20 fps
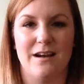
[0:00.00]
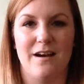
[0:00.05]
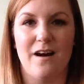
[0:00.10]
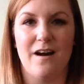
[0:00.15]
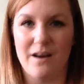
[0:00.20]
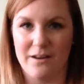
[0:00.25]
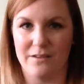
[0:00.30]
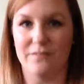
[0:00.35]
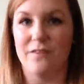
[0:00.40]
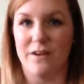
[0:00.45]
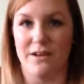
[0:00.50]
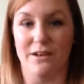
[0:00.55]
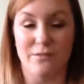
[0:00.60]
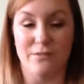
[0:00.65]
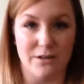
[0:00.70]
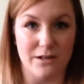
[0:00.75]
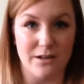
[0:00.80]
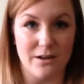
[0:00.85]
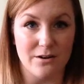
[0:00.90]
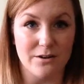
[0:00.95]
I find it
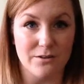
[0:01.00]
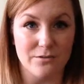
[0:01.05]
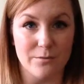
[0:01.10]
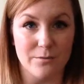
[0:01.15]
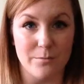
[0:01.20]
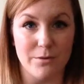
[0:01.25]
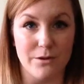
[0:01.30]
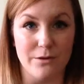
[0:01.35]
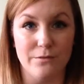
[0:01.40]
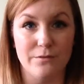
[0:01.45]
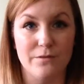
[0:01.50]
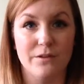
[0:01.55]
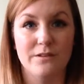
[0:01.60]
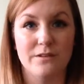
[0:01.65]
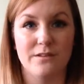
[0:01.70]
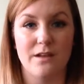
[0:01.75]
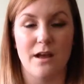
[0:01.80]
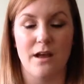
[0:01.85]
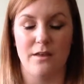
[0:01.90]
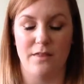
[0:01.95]
really hard to remove,
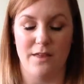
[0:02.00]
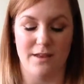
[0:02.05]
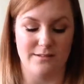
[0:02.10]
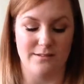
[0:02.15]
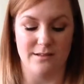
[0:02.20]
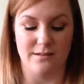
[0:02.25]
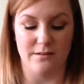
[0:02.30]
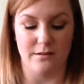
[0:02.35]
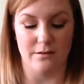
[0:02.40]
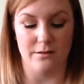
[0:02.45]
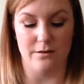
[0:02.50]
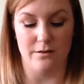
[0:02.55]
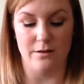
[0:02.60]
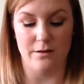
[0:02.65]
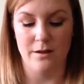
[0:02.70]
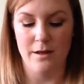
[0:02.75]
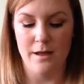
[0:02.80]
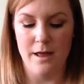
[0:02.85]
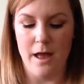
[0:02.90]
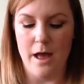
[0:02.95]
so that says a lot.